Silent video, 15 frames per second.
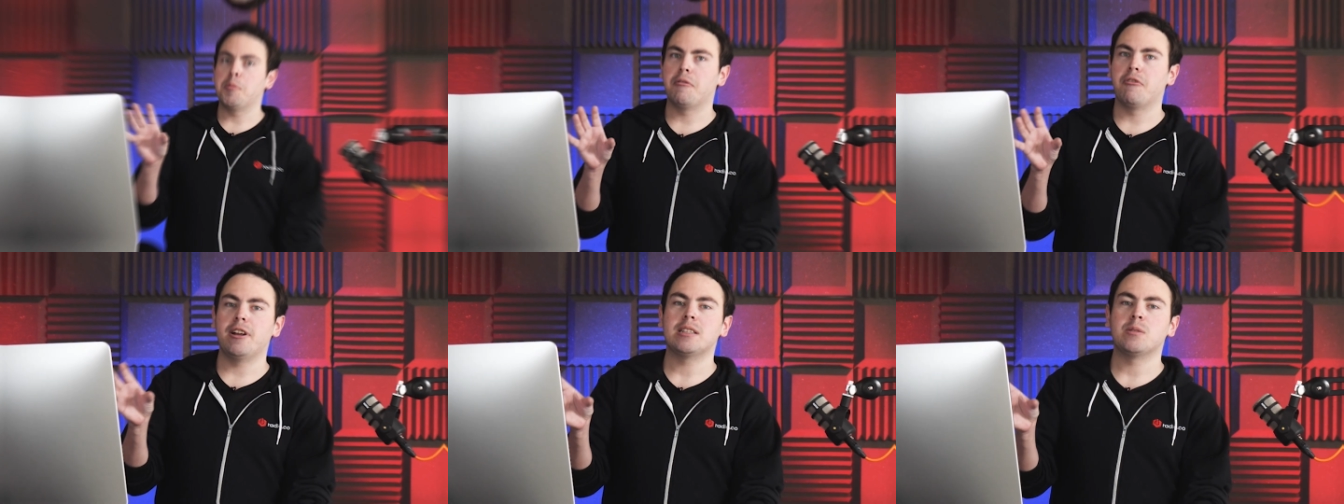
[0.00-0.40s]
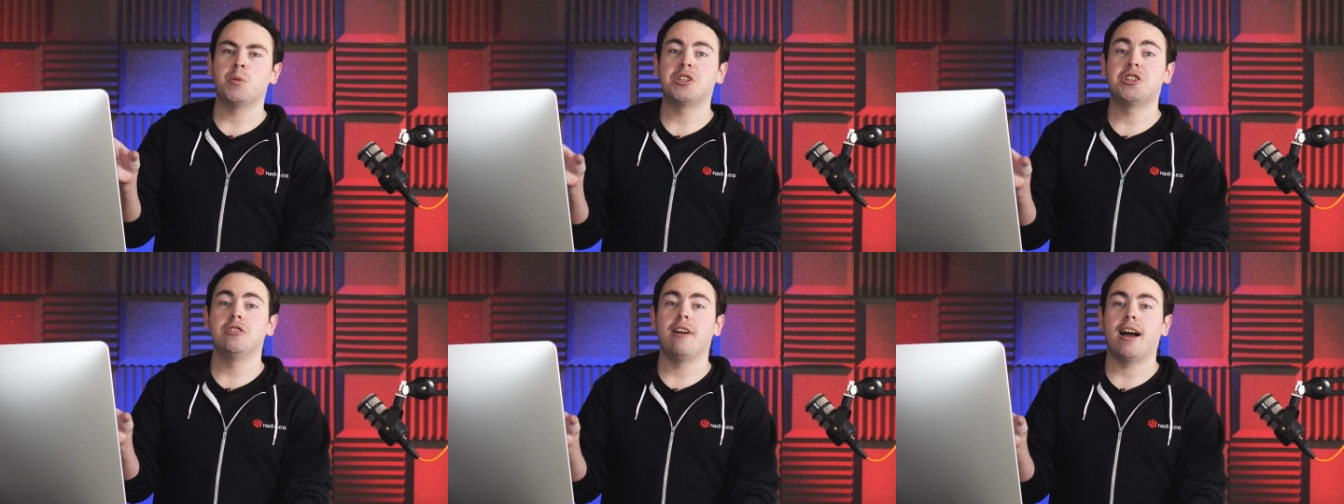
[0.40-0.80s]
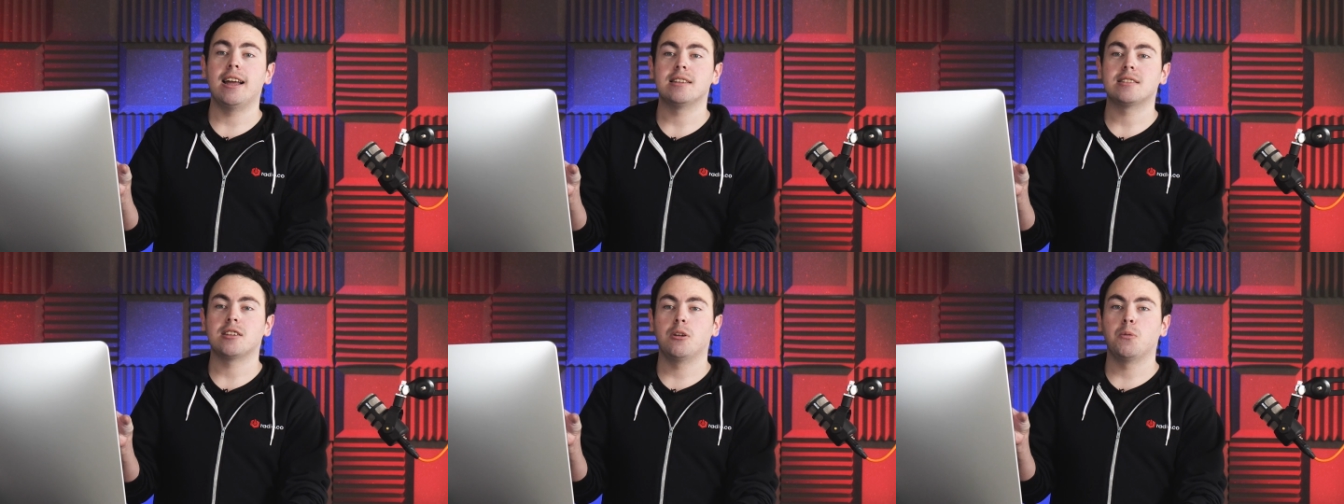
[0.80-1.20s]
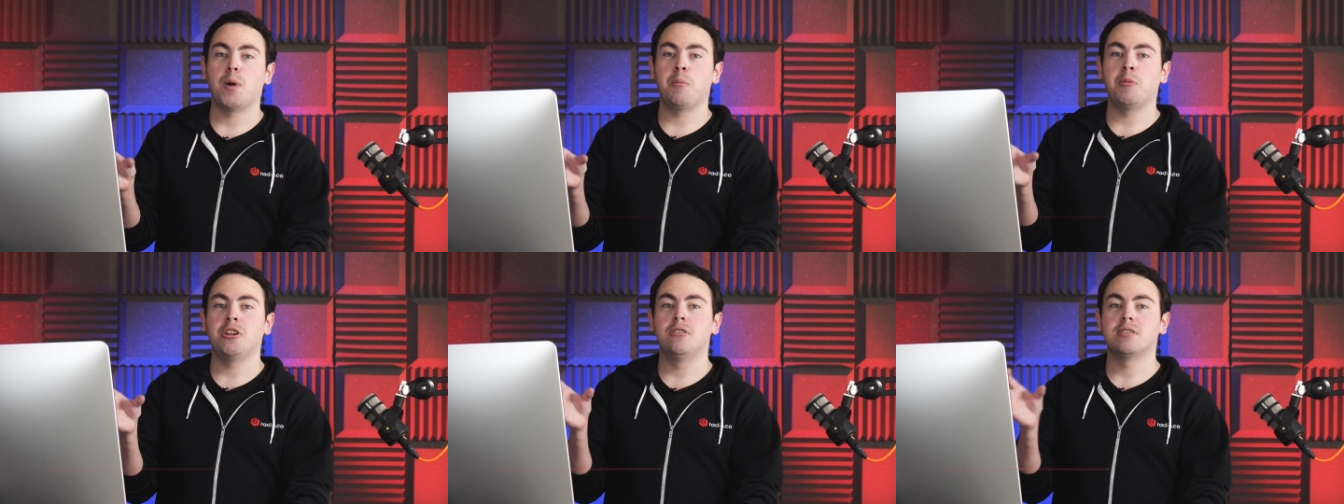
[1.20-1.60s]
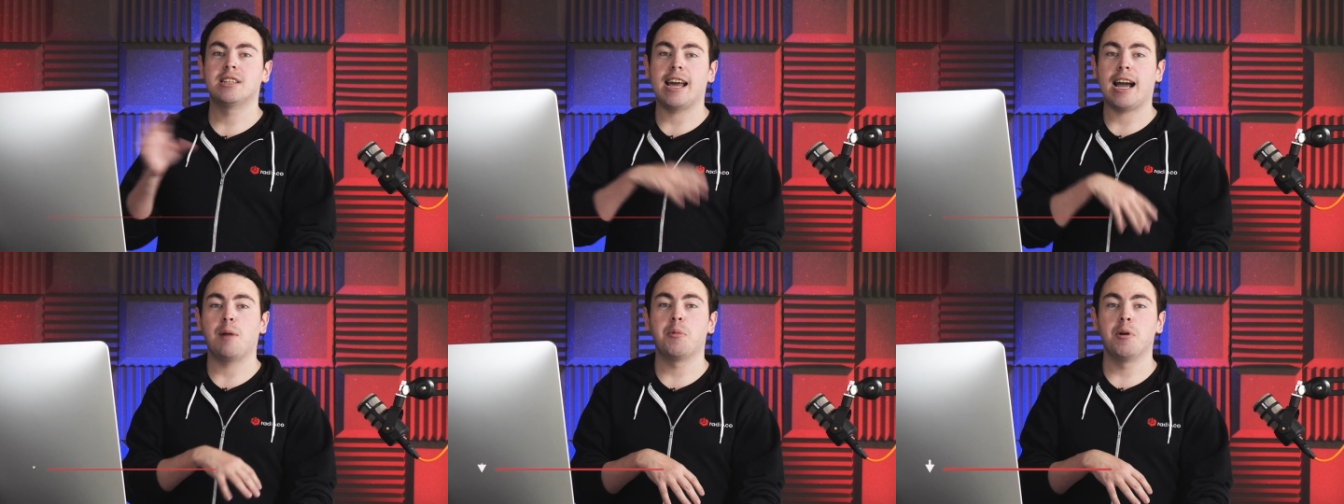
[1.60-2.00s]
But the reason we do that is so when we use
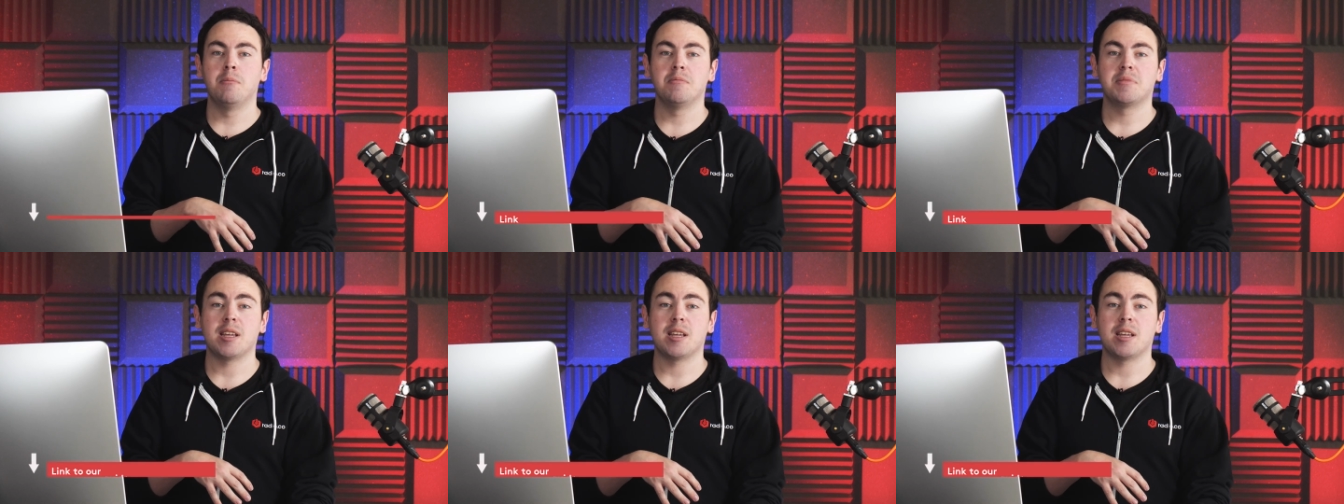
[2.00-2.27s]
an album